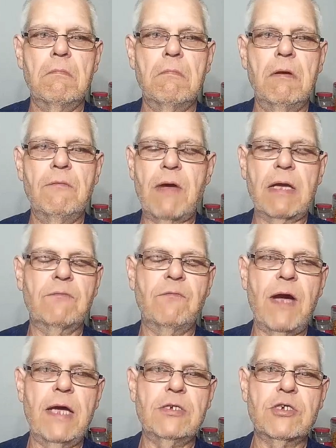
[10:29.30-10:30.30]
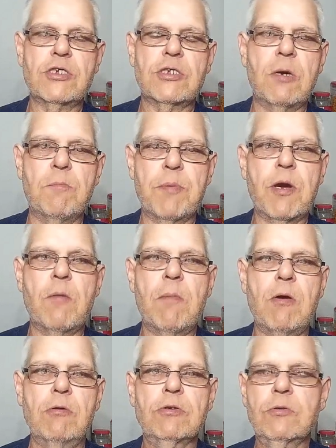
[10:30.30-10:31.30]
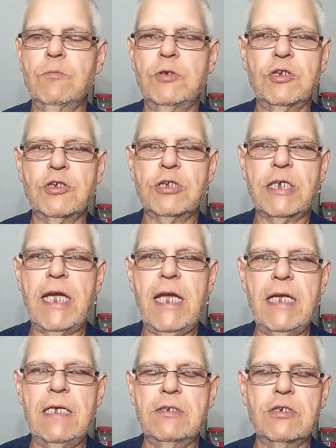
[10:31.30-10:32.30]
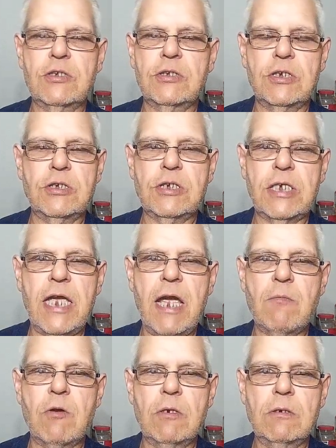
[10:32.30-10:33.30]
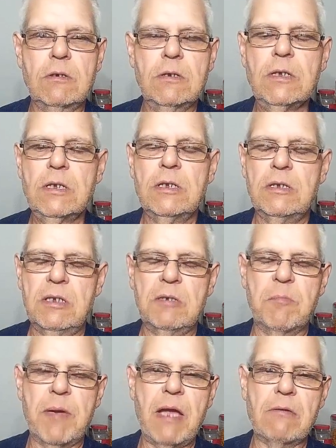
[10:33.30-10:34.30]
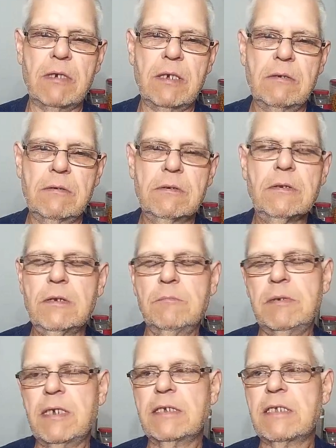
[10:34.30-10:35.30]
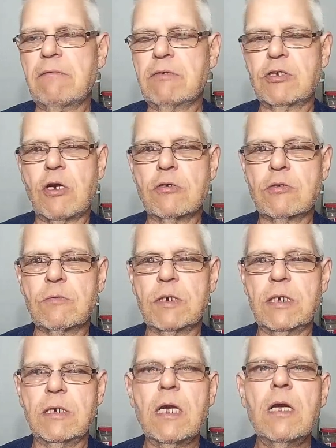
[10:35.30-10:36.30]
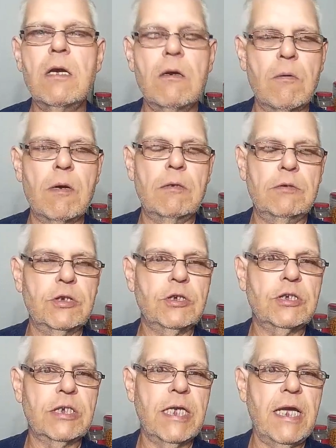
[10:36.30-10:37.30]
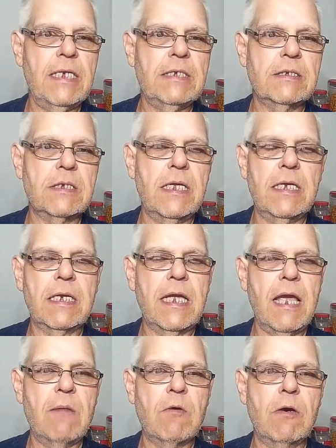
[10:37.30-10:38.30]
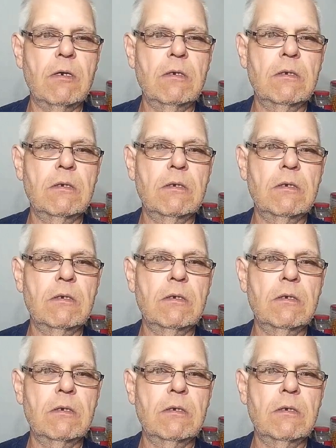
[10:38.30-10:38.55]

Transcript: If I can find just a bare bones with just a case, just a camera and a battery, it'd be nice to have a charger with it, but just a case and a camera